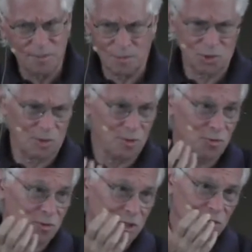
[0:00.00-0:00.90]
There may be some
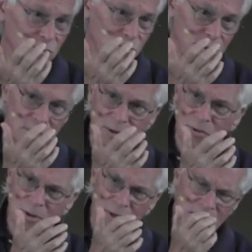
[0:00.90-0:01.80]
other lives where we think
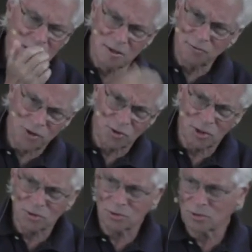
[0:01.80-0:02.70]
we're
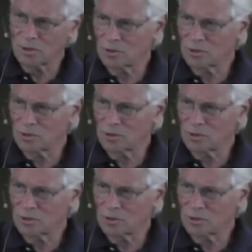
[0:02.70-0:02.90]
inferior to.